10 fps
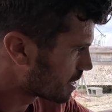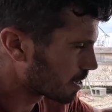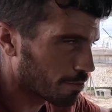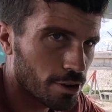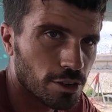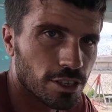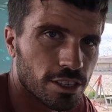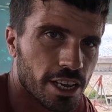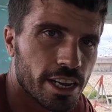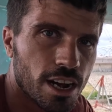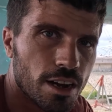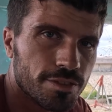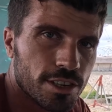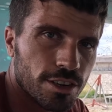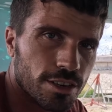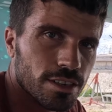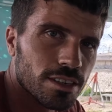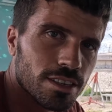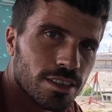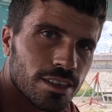difficult to take off too,
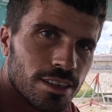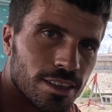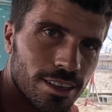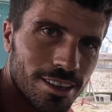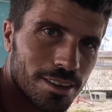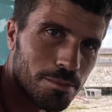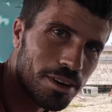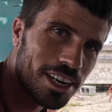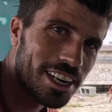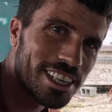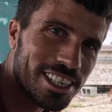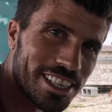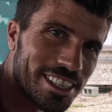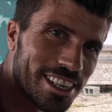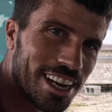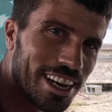but it isn't.